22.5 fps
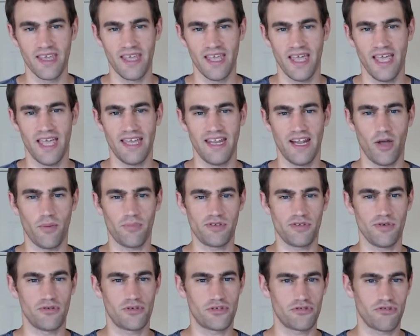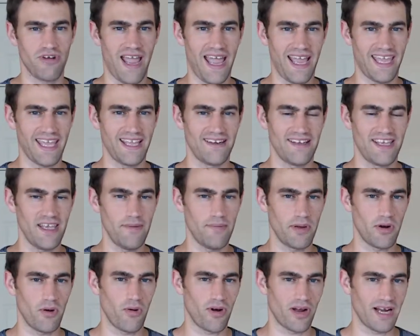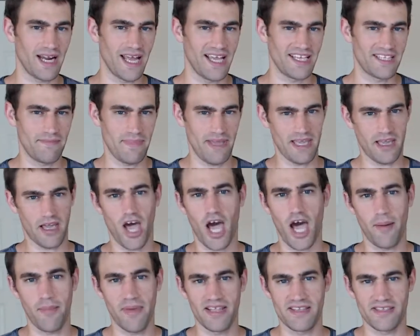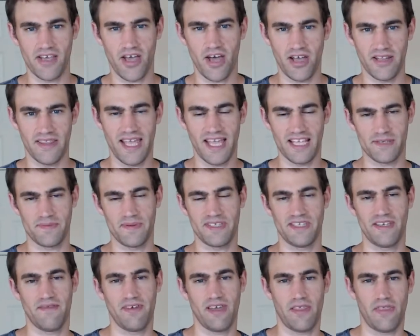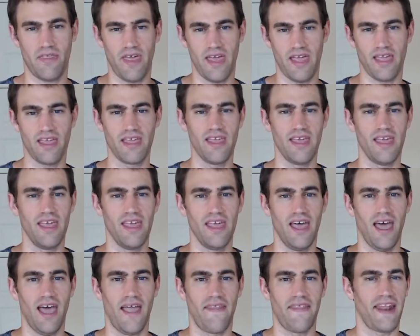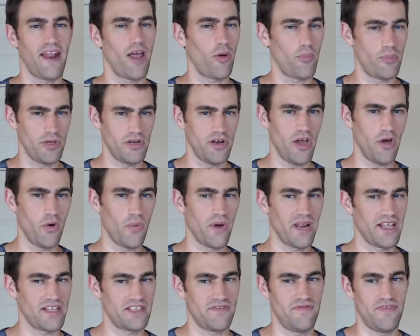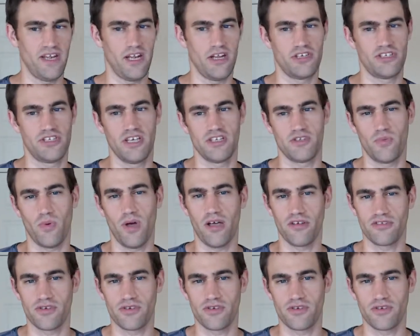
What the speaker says: It helps you track it, keep it organized, make comments on that specific thing, and then help you know when it's finished as well.